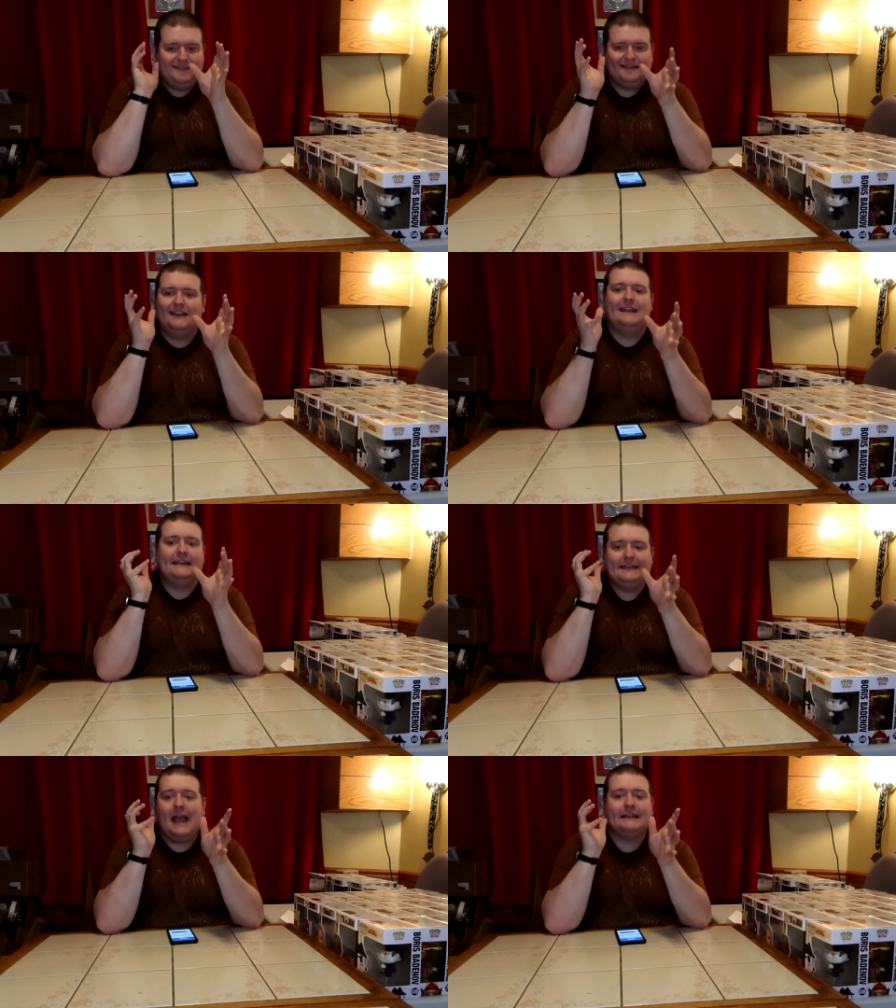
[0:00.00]
it's not the
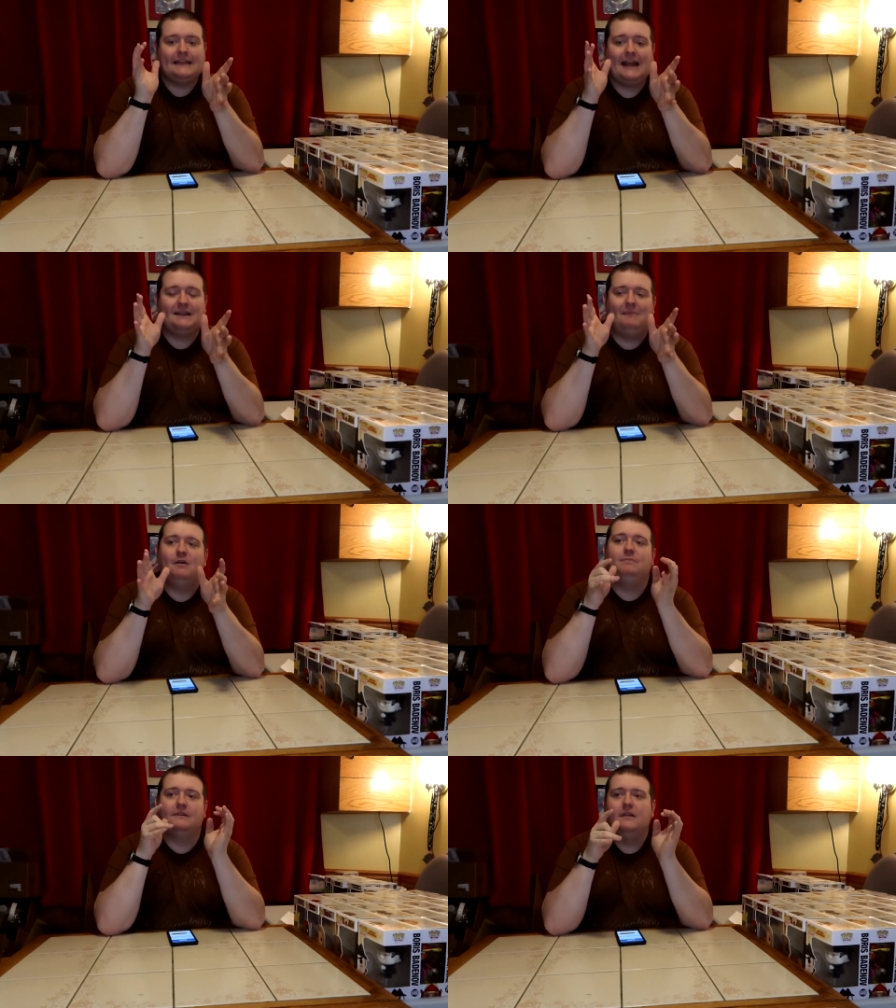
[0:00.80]
exact exact
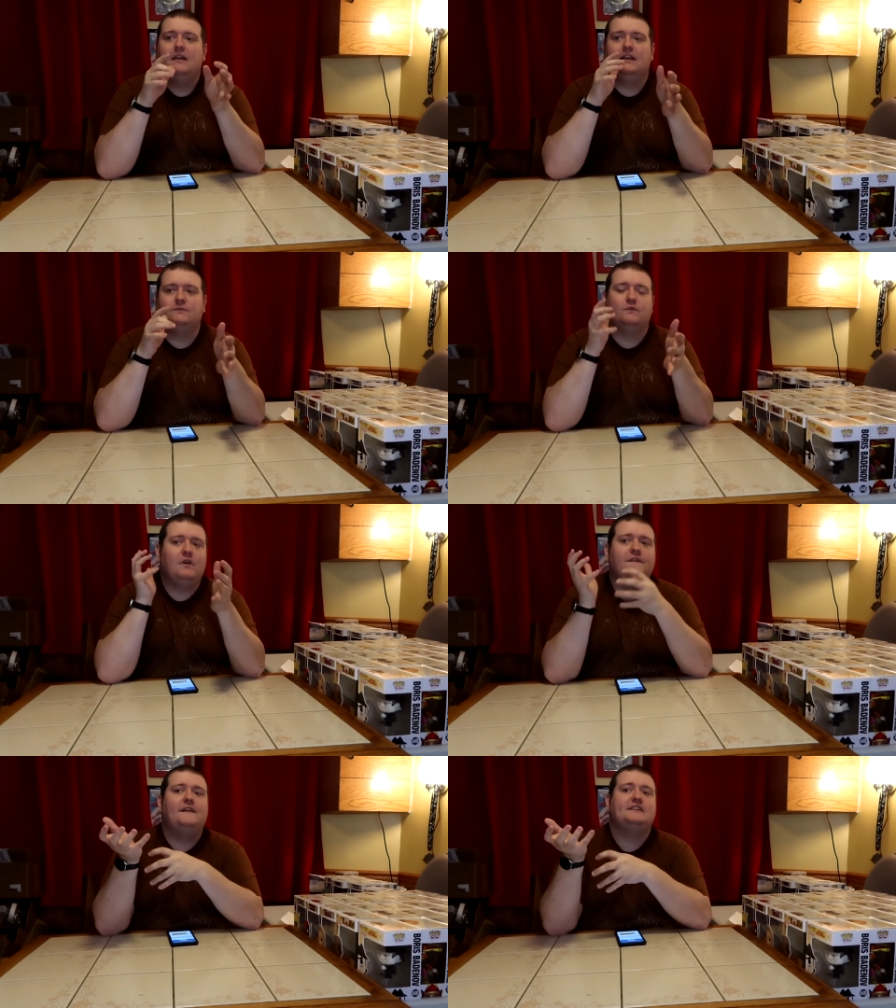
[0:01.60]
amount, but because we're
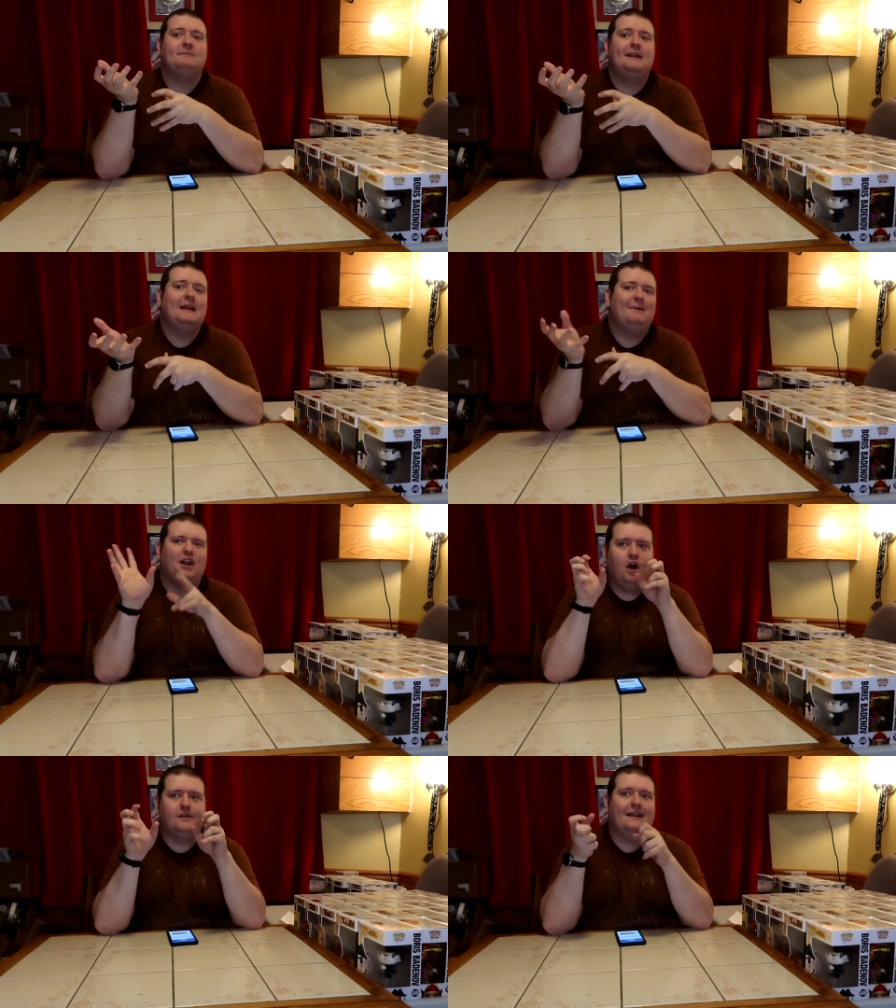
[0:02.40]
rough estimating
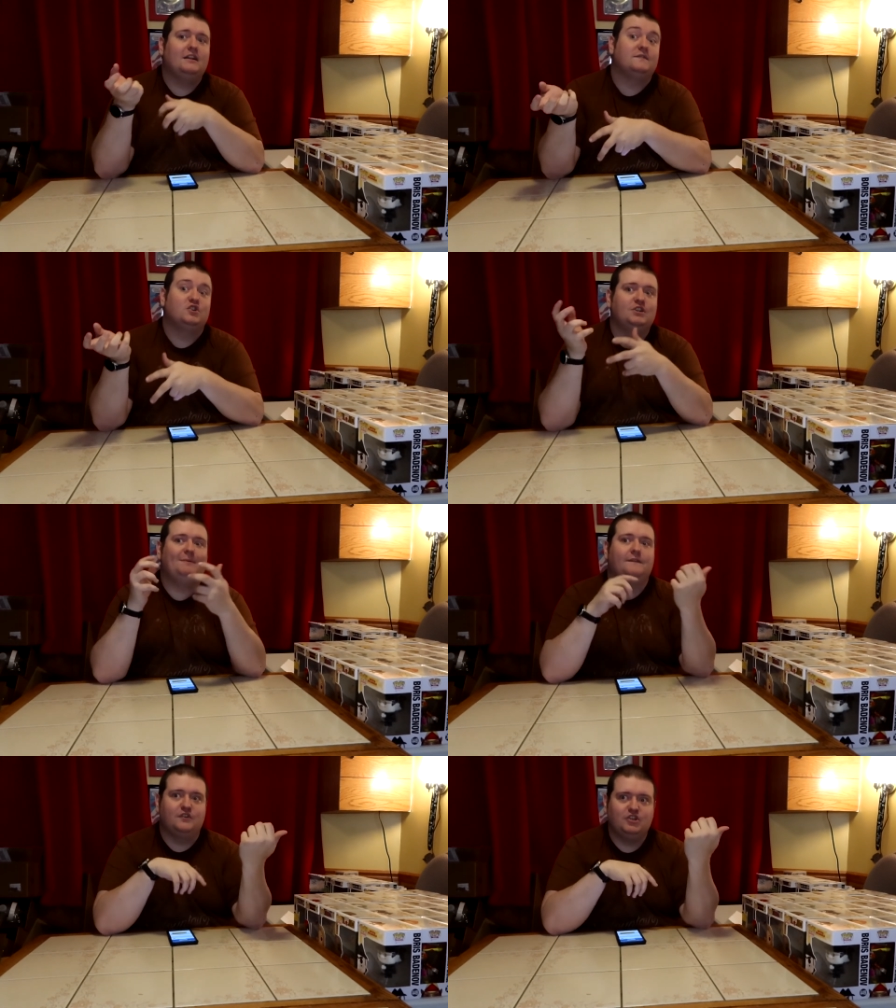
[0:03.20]
about $100 for
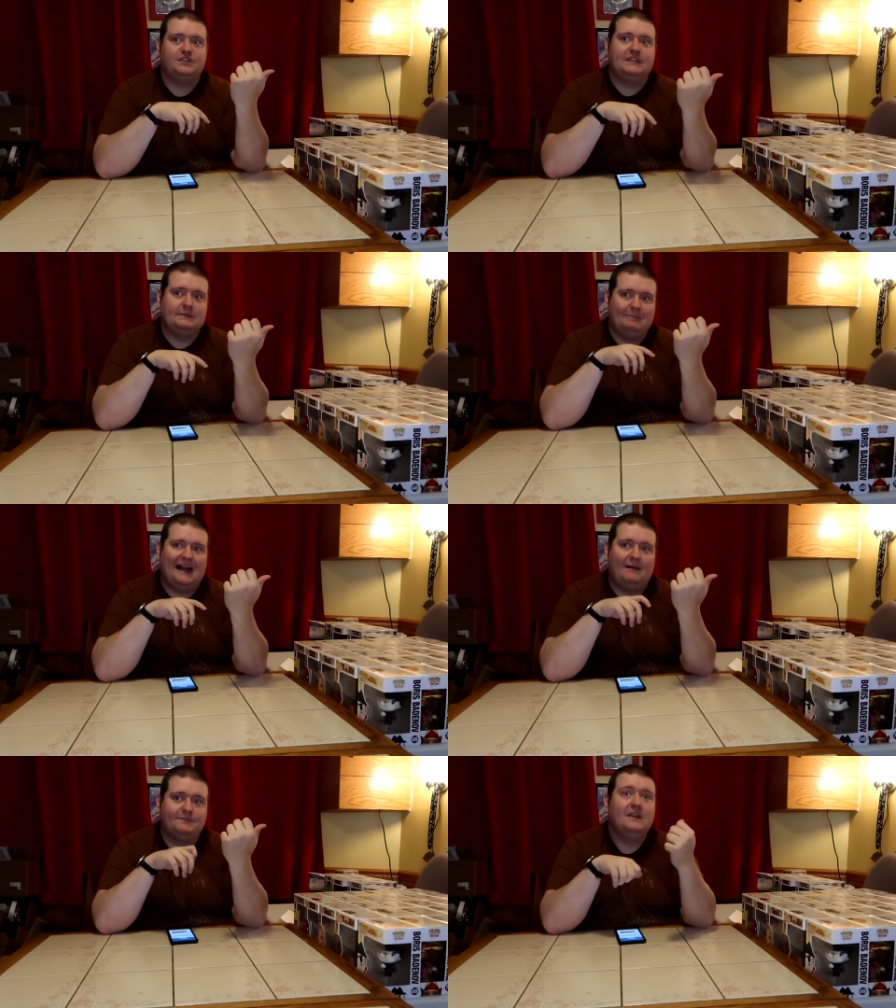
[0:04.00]
shipping for just these
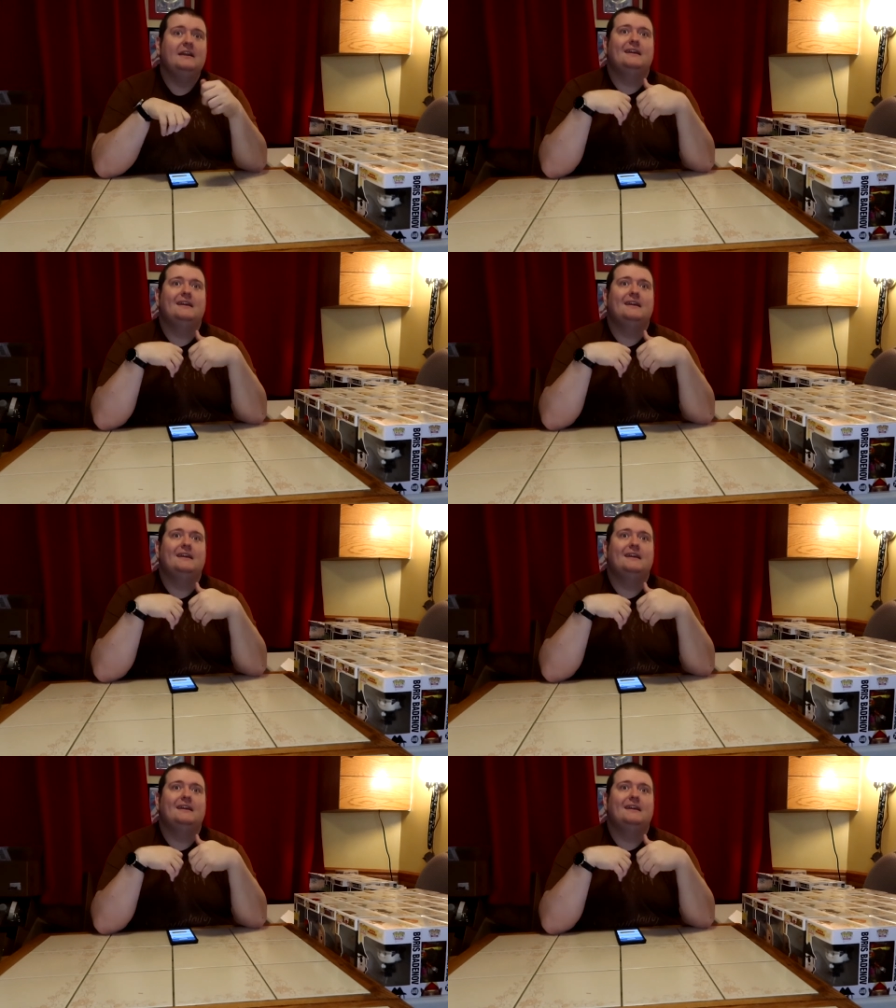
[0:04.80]
pops.